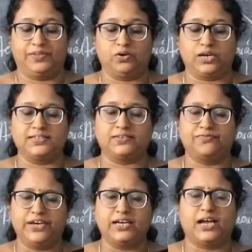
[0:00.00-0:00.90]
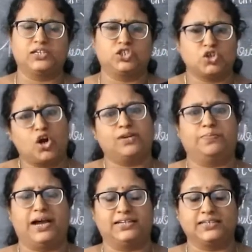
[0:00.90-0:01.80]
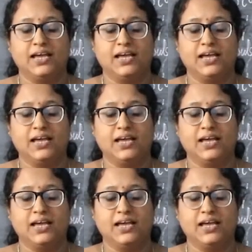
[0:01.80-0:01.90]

Okay, it's a weak and short branch